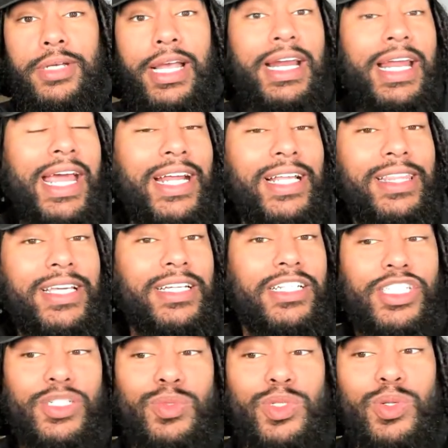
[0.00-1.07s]
They didn't think that
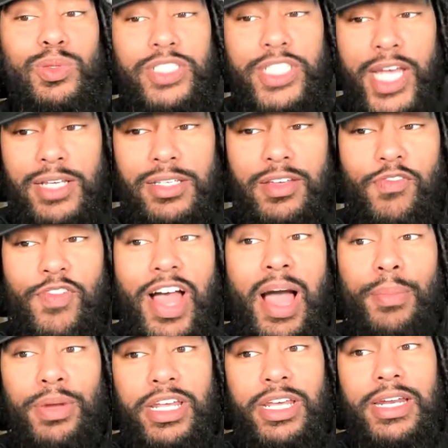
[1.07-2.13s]
she was going to testify.
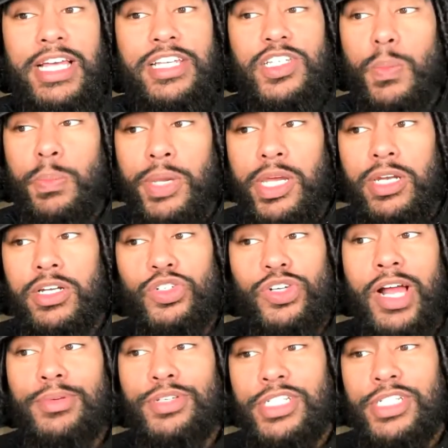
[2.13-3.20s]
But then that subpoena
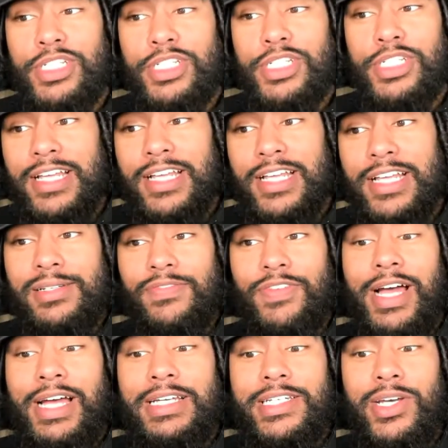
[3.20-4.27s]
dropped. She had to
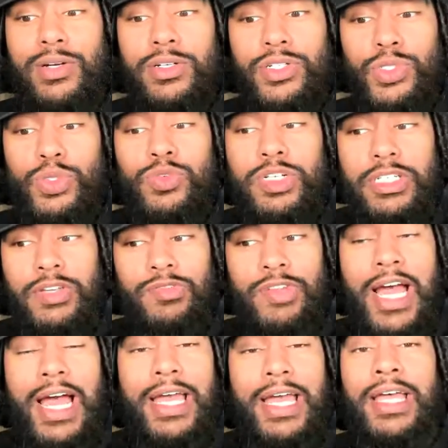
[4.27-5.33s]
testify and tell the truth because if
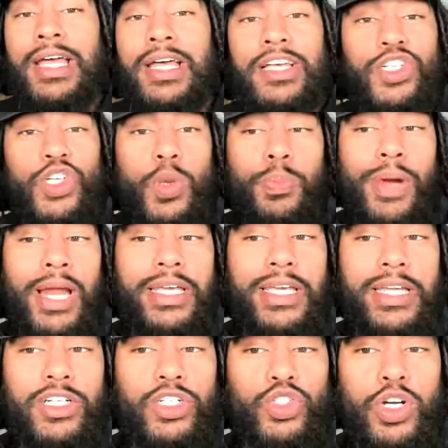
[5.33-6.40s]
not, she'll probably
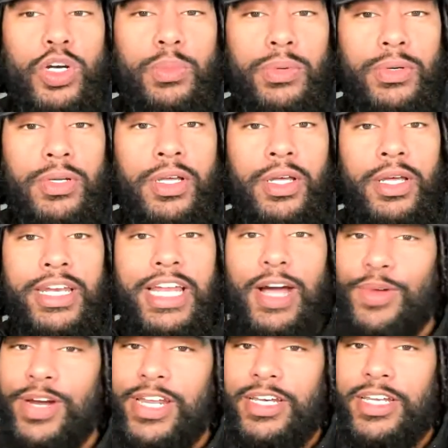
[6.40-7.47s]
get in trouble.
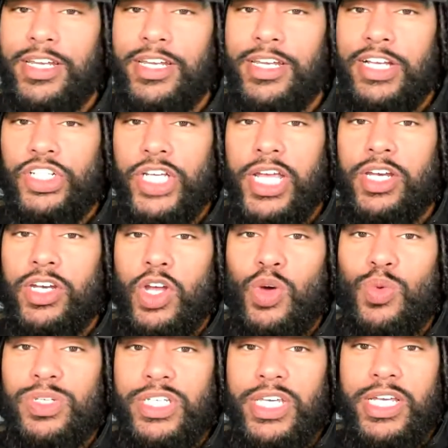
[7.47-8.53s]
Now, we didn't hear that Jane Doe
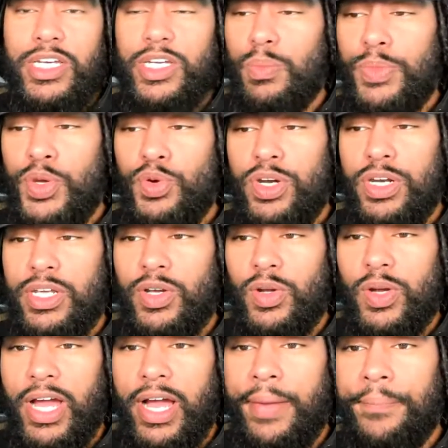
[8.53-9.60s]
was getting immunity or
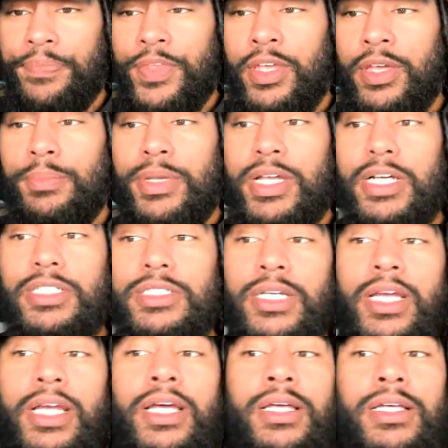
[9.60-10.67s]
not because
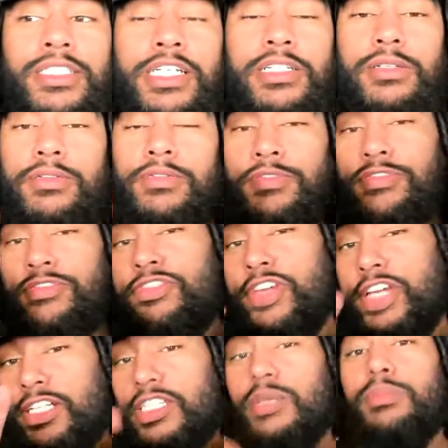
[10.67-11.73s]
she's a
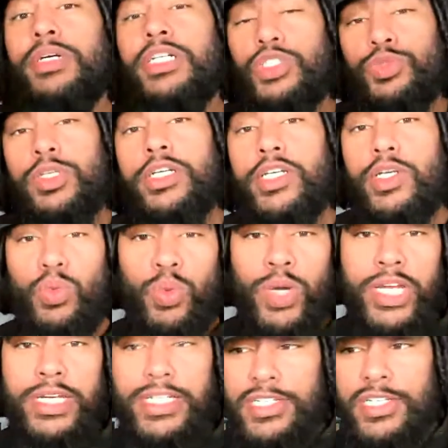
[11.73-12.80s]
victim, but it's really a
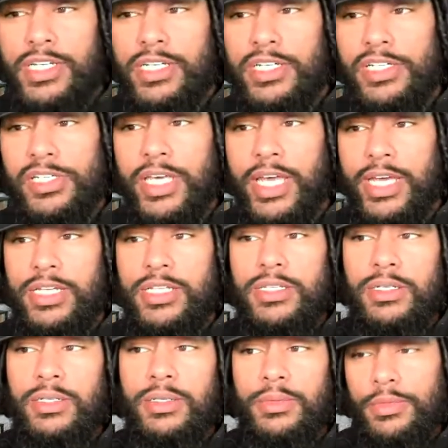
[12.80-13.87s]
witness in this
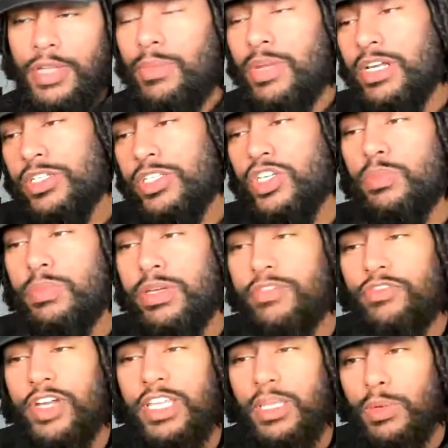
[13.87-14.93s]
case. I mean, there'll still be a
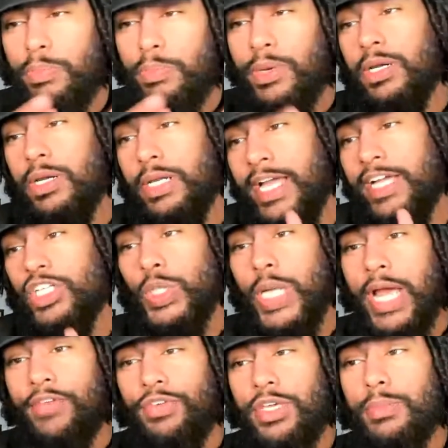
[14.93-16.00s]
victim up under the
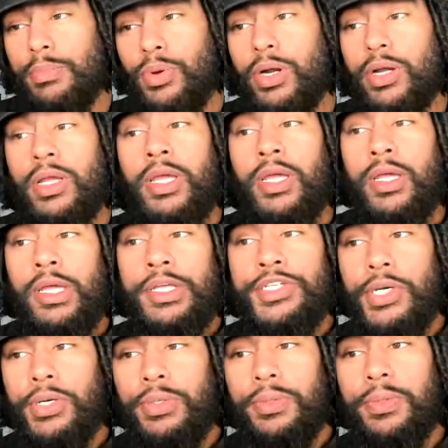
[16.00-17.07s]
ex-trafficking part.
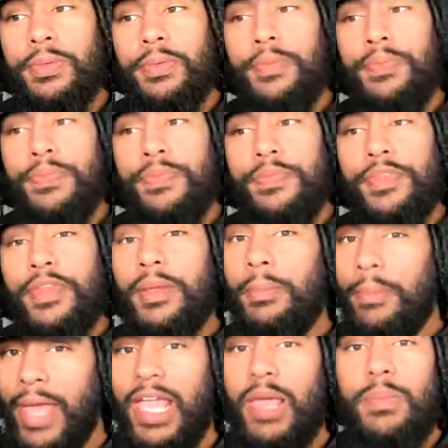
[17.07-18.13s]
So
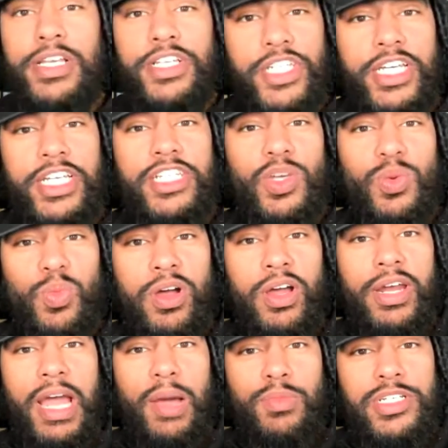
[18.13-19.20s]
maybe she's the
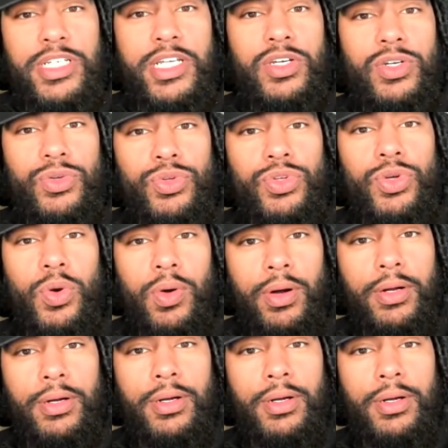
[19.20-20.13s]
one that was in New York.